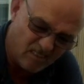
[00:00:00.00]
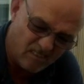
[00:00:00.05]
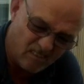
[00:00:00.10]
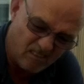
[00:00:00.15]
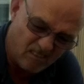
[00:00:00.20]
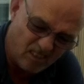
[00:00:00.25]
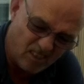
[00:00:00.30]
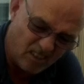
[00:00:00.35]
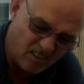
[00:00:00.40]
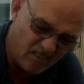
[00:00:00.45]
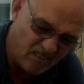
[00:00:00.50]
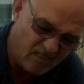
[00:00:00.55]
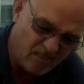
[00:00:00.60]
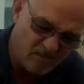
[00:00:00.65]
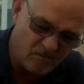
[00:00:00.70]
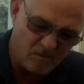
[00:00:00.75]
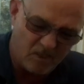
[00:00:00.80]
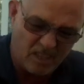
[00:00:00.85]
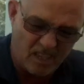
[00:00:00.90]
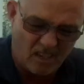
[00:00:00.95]
Right.
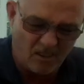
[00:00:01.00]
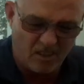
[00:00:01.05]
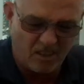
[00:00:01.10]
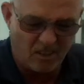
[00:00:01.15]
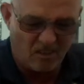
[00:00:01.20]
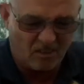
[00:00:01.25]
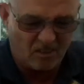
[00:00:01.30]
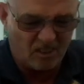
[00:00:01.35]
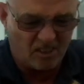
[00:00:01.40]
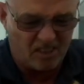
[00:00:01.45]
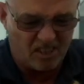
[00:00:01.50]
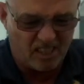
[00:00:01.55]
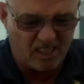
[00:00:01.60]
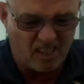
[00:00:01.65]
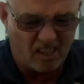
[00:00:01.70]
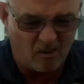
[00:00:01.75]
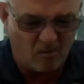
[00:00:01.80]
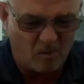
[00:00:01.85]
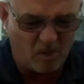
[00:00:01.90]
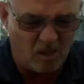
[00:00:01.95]
We know you're not going to see
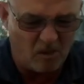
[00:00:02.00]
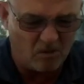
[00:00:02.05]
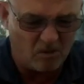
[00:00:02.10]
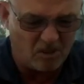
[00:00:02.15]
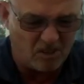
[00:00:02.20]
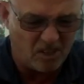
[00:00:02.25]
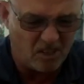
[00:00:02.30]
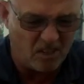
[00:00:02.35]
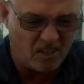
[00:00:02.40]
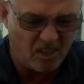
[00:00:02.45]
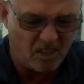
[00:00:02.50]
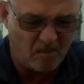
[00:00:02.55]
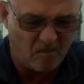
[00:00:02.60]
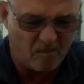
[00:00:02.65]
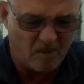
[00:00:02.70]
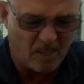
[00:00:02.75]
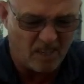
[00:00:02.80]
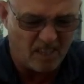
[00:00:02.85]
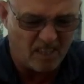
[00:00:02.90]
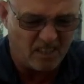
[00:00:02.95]
no wheels turning,
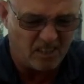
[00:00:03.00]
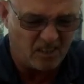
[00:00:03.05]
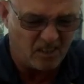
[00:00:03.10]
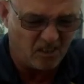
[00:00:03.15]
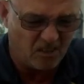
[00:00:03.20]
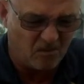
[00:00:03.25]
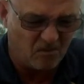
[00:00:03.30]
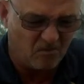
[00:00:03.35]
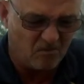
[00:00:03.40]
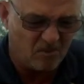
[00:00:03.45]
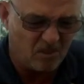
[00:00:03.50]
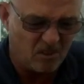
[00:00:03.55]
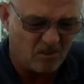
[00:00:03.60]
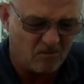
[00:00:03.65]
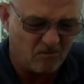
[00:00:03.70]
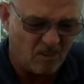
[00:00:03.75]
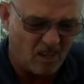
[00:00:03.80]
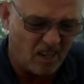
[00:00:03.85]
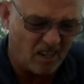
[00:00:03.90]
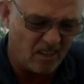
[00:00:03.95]
but it should just
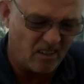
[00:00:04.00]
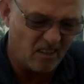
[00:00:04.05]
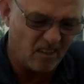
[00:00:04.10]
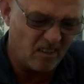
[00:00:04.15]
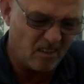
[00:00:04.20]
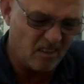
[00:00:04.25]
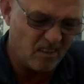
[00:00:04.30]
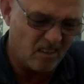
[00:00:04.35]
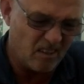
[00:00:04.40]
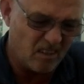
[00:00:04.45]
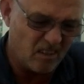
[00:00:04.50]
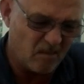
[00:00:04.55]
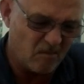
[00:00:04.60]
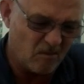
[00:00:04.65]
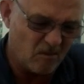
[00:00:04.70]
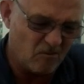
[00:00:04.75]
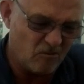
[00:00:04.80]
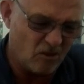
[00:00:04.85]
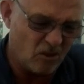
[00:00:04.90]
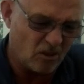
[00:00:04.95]
run and
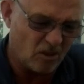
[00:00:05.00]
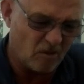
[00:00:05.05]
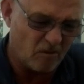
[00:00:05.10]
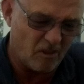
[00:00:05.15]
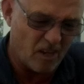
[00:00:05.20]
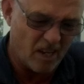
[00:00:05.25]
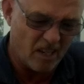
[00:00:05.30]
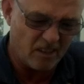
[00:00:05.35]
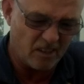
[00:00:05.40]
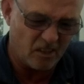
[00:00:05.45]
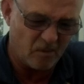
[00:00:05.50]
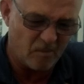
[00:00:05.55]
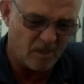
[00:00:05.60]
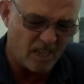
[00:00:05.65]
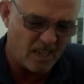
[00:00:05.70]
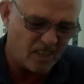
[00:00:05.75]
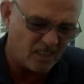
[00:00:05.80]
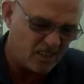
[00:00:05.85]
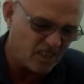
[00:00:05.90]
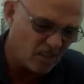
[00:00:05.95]
rock around. You'll be
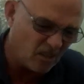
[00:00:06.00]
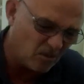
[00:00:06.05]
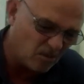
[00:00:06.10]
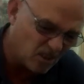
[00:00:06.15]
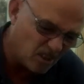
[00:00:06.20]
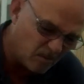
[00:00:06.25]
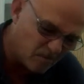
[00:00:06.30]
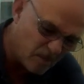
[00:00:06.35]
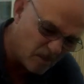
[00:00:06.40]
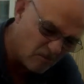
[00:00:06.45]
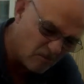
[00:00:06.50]
able to tell, it'll be